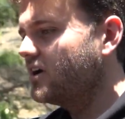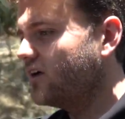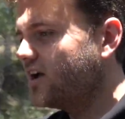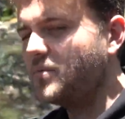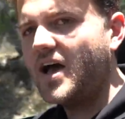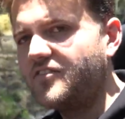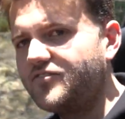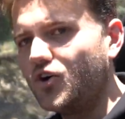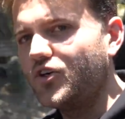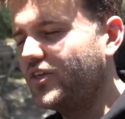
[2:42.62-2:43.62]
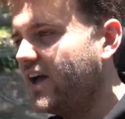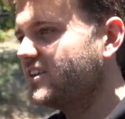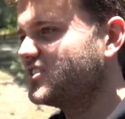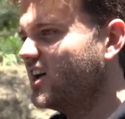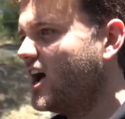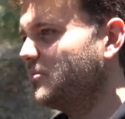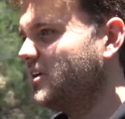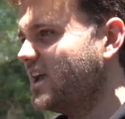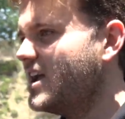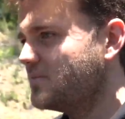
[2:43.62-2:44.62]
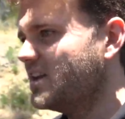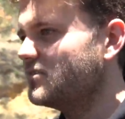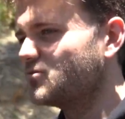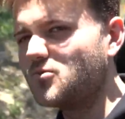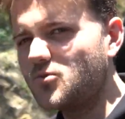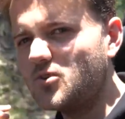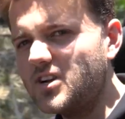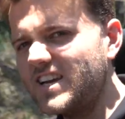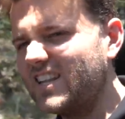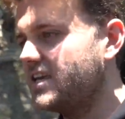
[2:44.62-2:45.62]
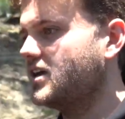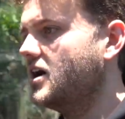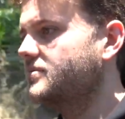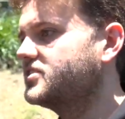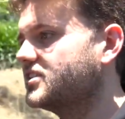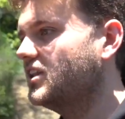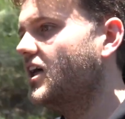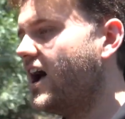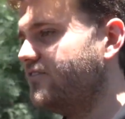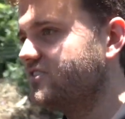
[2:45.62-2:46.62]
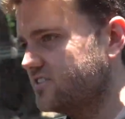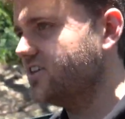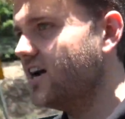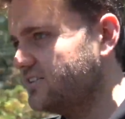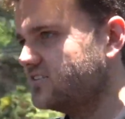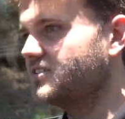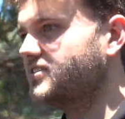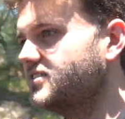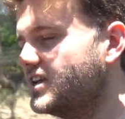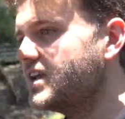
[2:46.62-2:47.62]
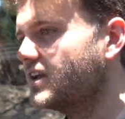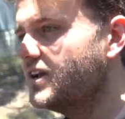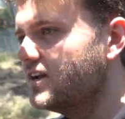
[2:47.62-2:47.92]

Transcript: around about 4,000 RPM. It really comes to life and starts to sing.